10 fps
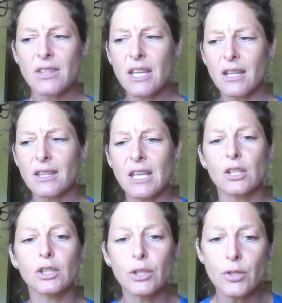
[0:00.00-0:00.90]
The
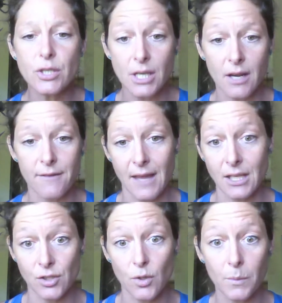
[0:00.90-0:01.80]
illusion of
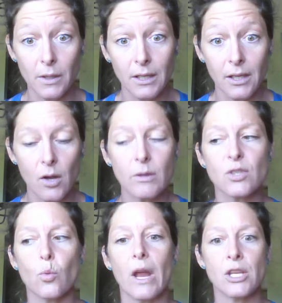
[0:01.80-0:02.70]
that superego
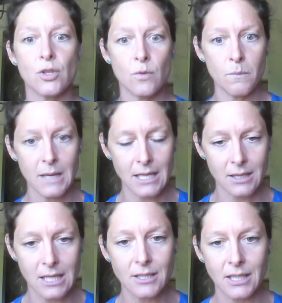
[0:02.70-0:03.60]
is when you meet
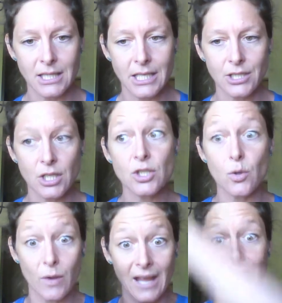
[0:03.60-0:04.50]
these conditions,
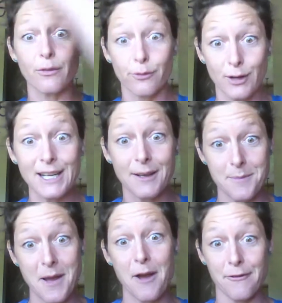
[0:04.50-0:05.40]
you get the
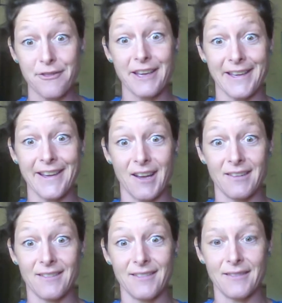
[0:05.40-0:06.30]
freedom of the
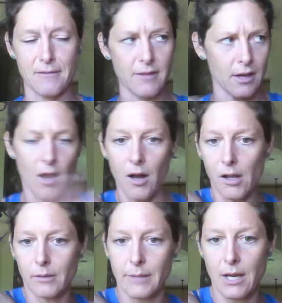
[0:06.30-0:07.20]

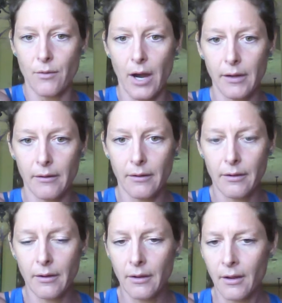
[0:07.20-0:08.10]
all me, right?
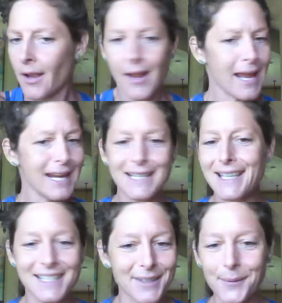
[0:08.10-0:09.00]
Yeah. And it
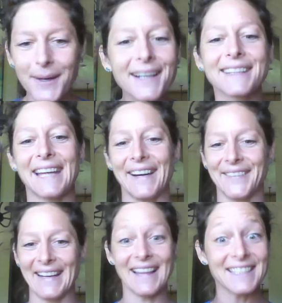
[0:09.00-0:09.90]
doesn't work that
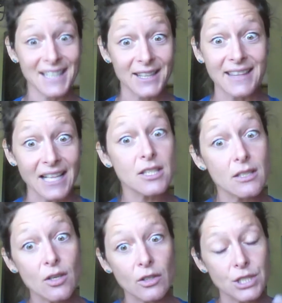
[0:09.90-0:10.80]
way.
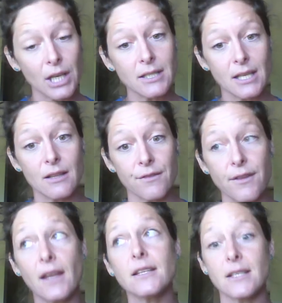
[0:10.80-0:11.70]
You're chasing the
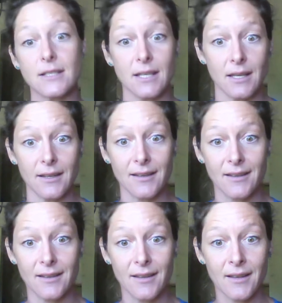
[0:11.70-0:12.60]
fantasy
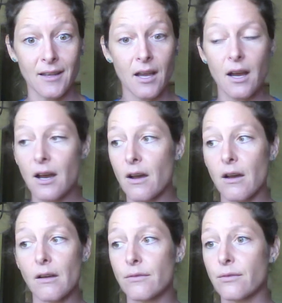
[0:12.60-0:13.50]

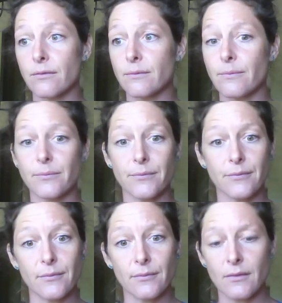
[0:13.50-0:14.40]
of
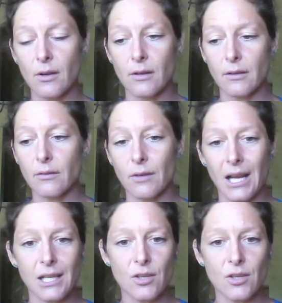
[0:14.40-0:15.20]
right.